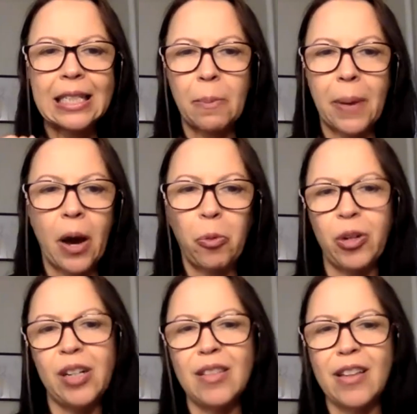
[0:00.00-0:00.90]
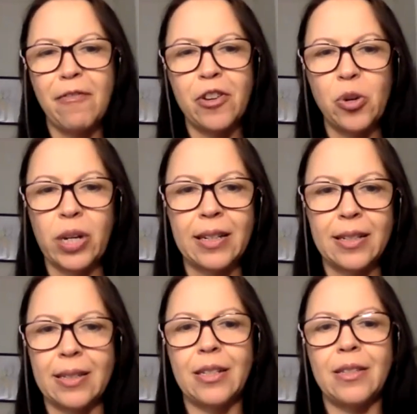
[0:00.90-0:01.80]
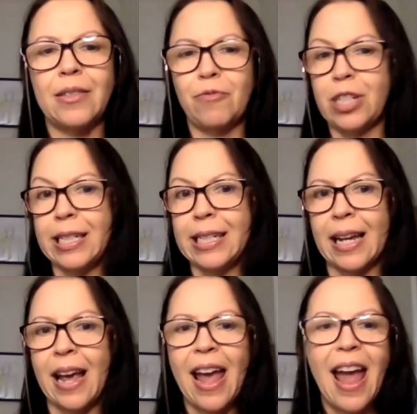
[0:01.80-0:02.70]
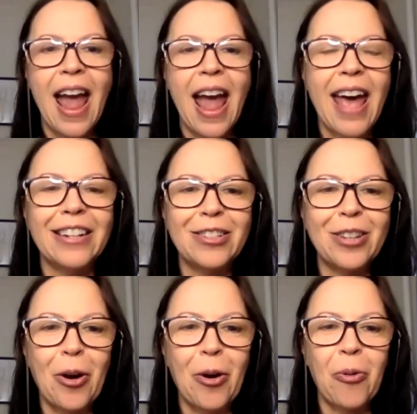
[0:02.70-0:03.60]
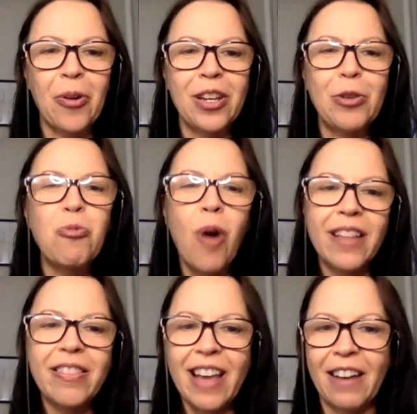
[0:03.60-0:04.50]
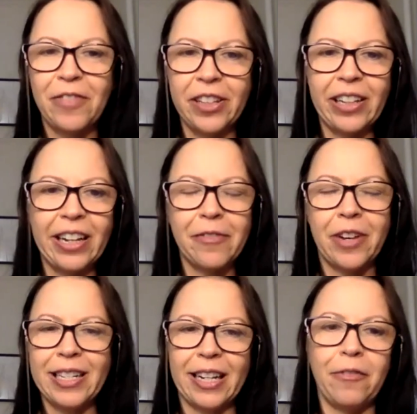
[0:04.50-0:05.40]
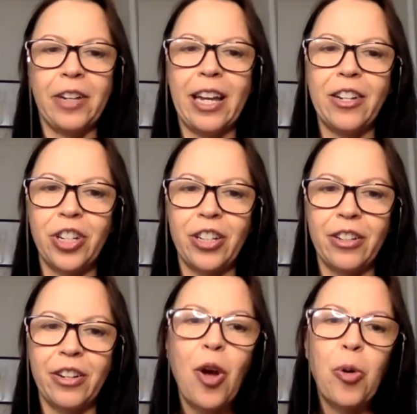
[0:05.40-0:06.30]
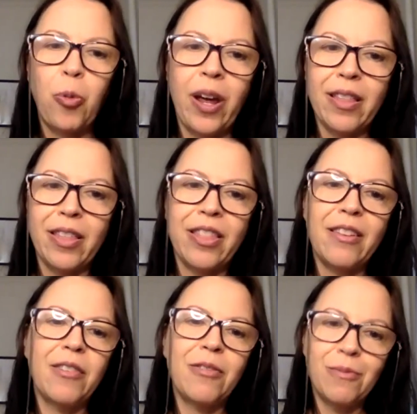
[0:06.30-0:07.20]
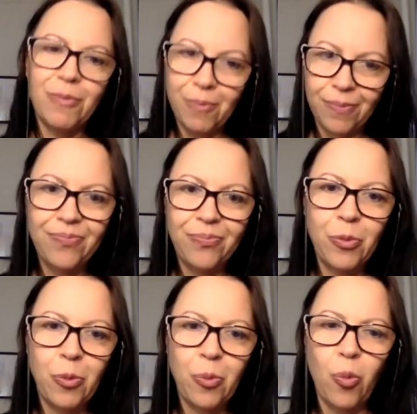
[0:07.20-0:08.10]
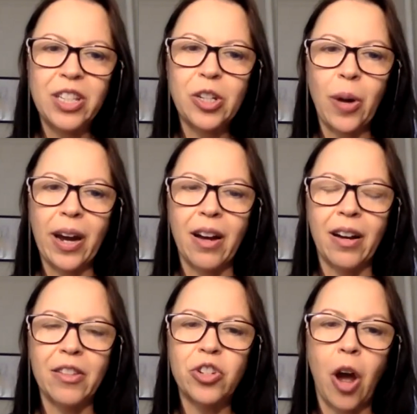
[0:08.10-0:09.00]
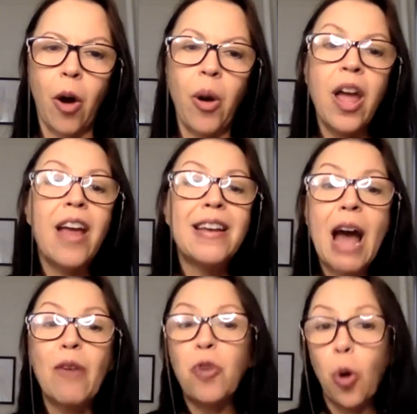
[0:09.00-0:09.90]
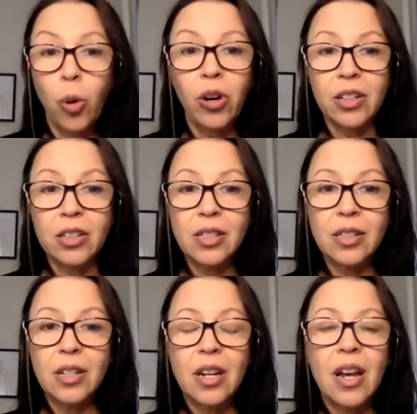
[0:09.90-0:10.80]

is about real life annoyances, really. And so you want that feeling of identification with what's going on the show. Now, of course,